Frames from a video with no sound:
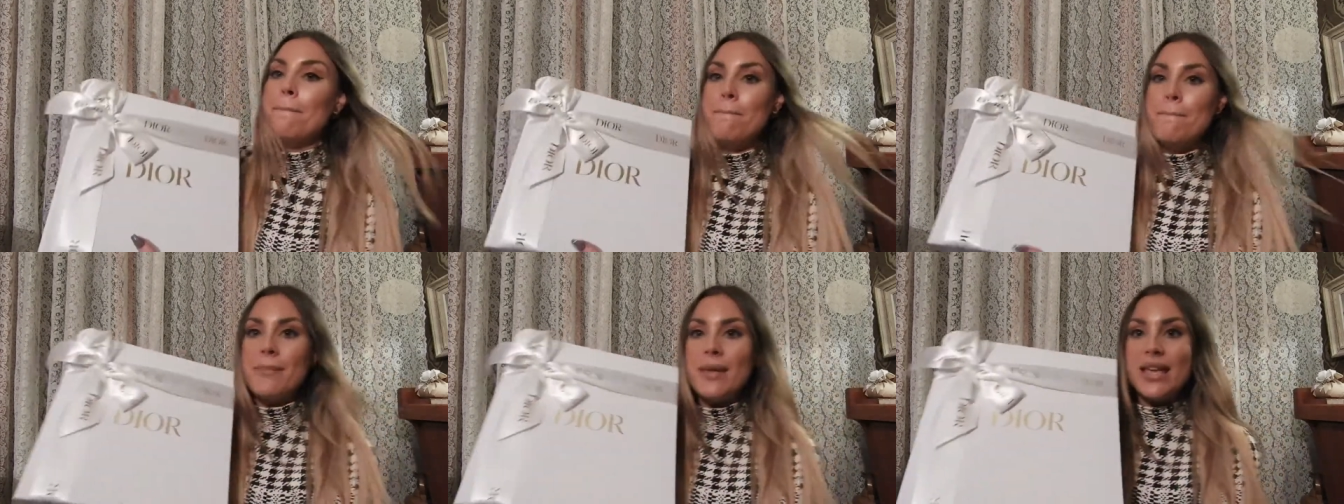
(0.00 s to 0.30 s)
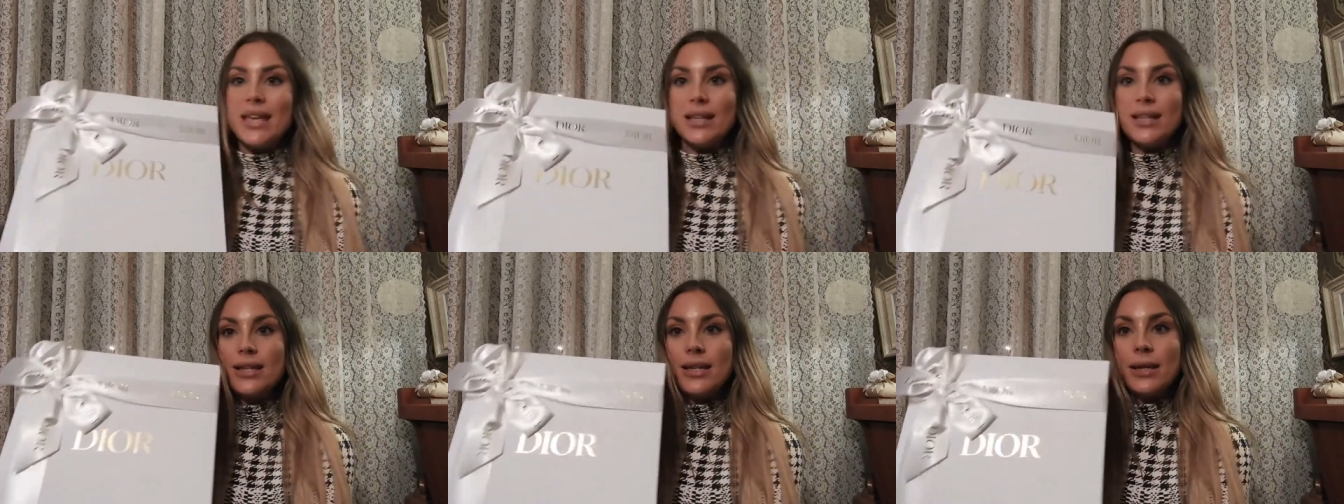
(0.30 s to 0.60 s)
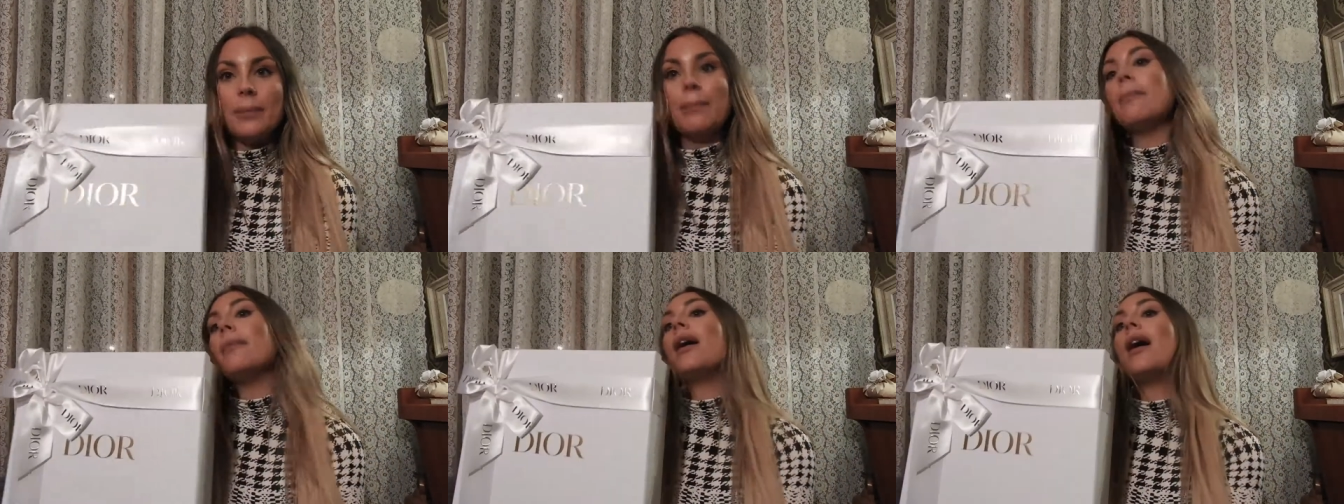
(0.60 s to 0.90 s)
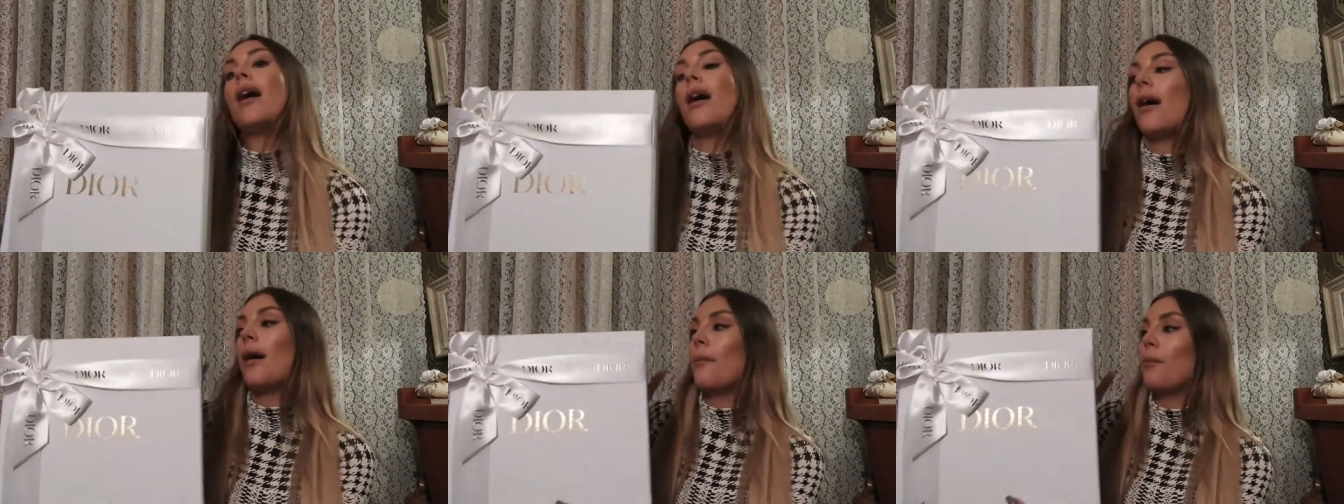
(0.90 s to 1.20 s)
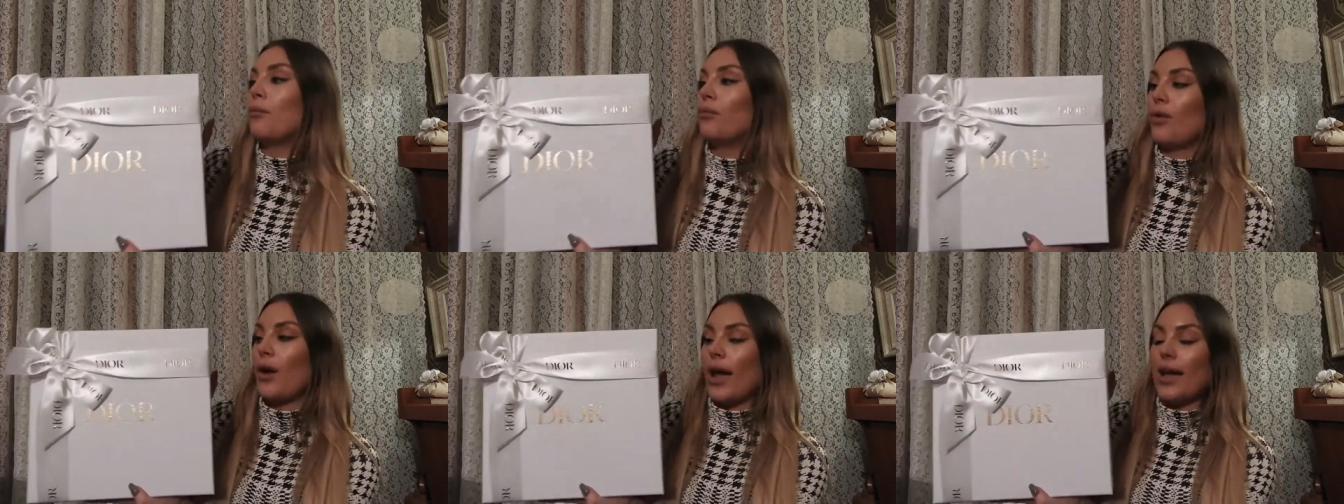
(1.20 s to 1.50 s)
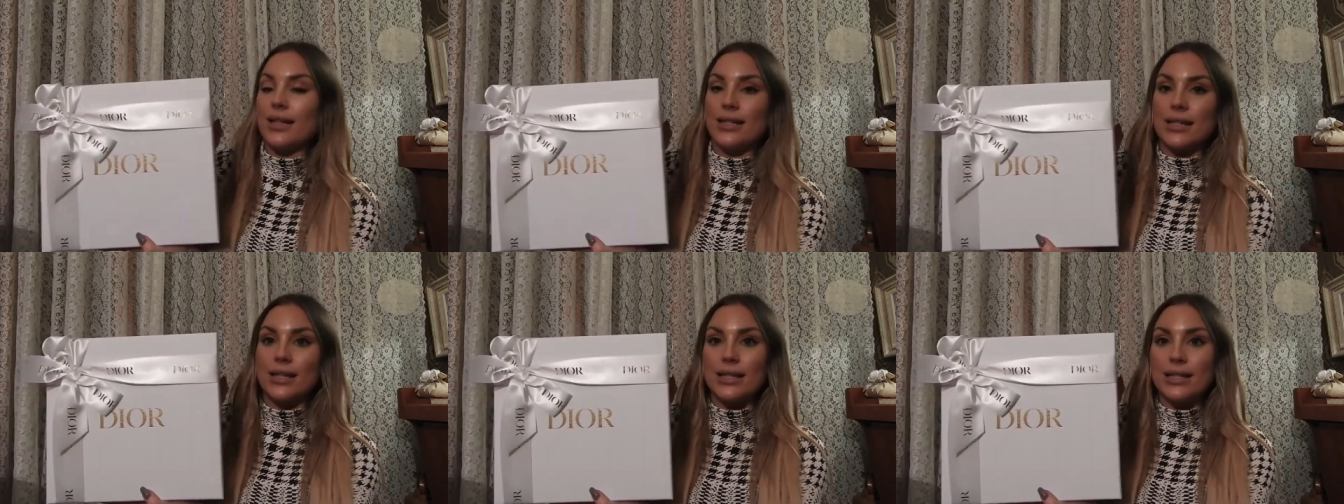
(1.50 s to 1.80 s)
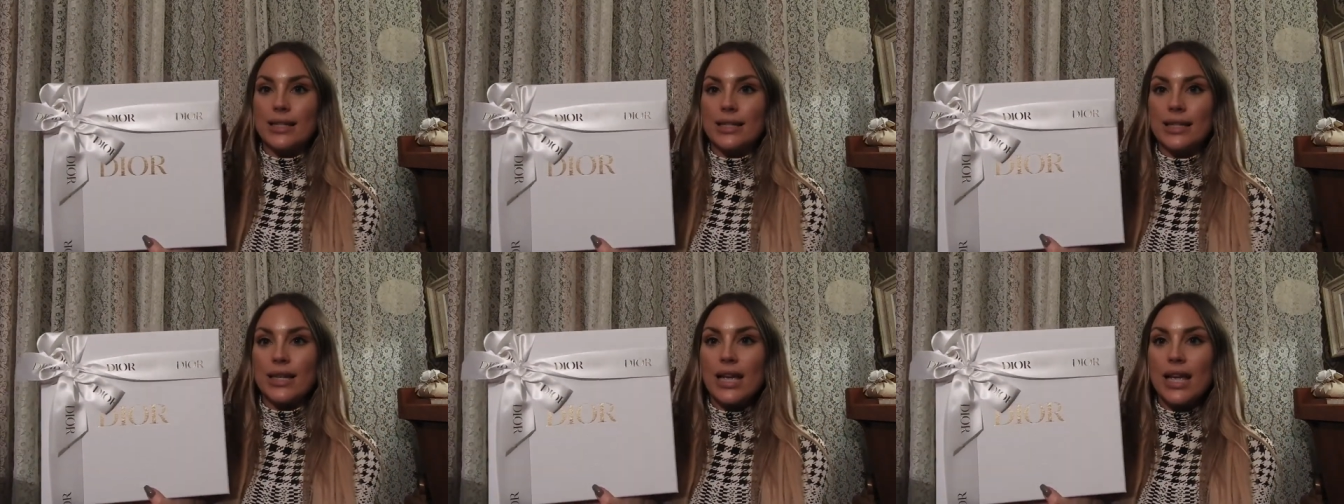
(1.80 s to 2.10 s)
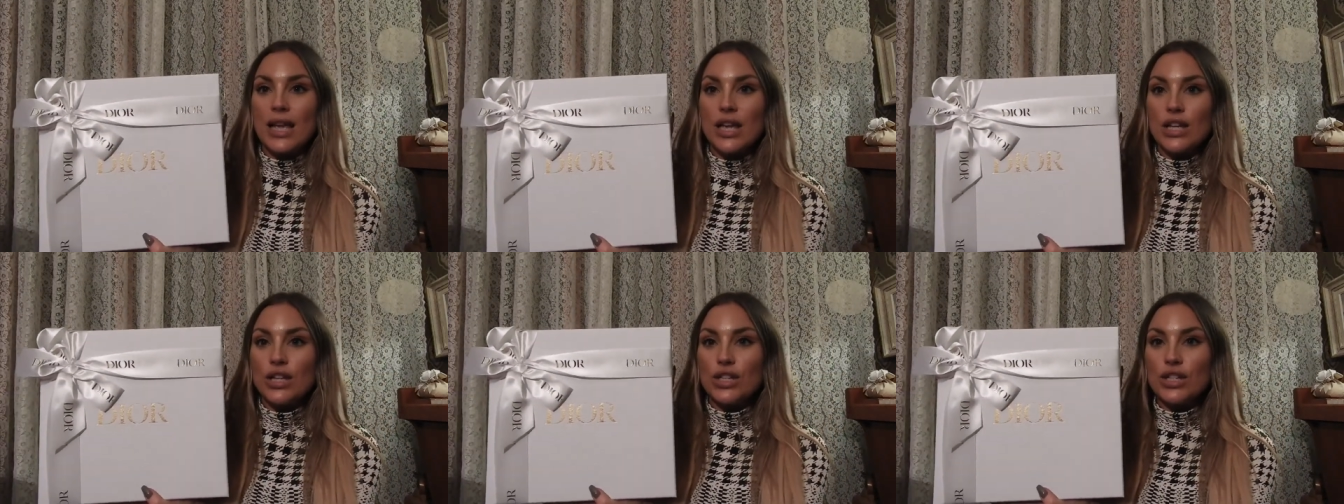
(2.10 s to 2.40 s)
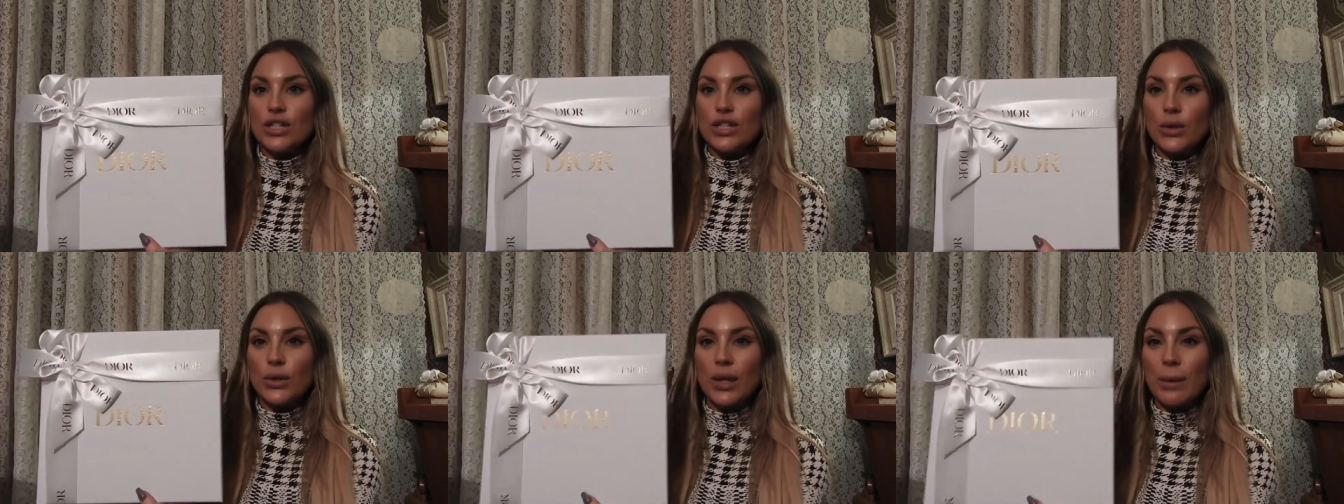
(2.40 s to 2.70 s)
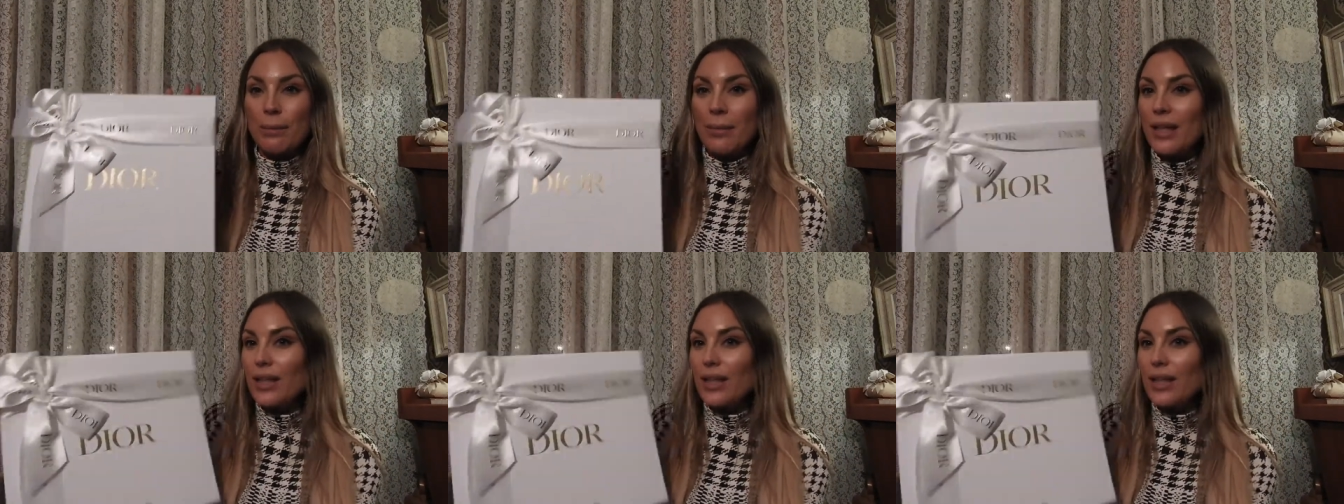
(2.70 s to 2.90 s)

medium present. So the